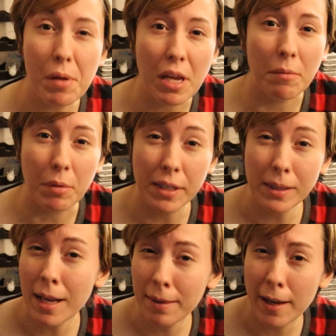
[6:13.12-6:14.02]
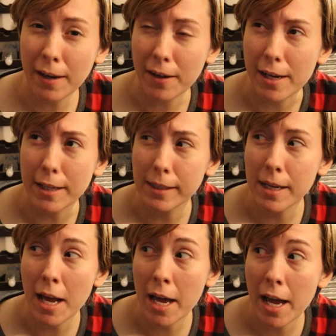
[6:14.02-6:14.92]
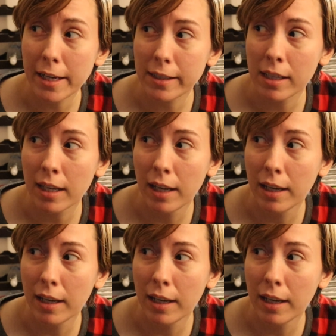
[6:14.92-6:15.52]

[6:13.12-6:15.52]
bin, but it's not there and it's not